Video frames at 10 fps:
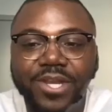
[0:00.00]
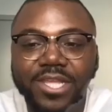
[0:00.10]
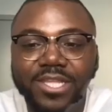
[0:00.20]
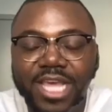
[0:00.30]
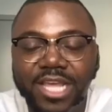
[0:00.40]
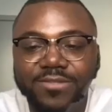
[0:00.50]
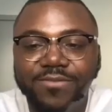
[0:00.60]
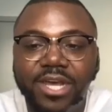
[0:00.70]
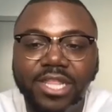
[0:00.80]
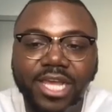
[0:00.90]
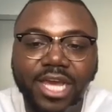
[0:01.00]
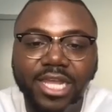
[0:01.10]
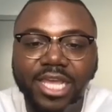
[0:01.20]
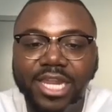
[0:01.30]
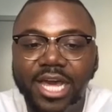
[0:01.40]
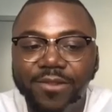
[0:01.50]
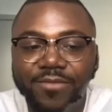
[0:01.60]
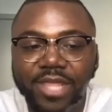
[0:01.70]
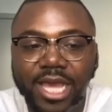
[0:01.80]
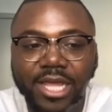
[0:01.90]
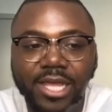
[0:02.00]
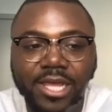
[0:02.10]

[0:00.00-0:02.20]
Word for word: journey, and to finally kind of get out of that